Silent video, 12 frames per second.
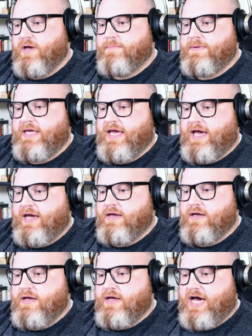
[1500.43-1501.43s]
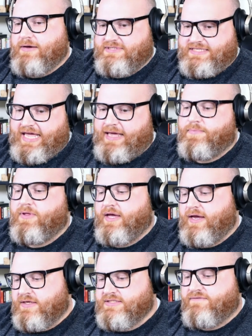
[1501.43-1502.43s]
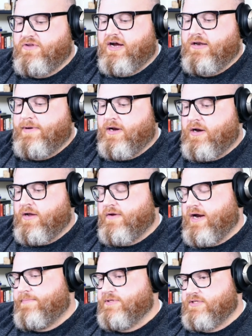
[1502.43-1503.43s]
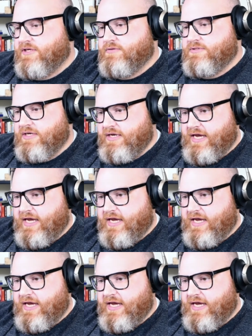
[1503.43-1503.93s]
PA, I was day playing, as I've talked about on other episodes,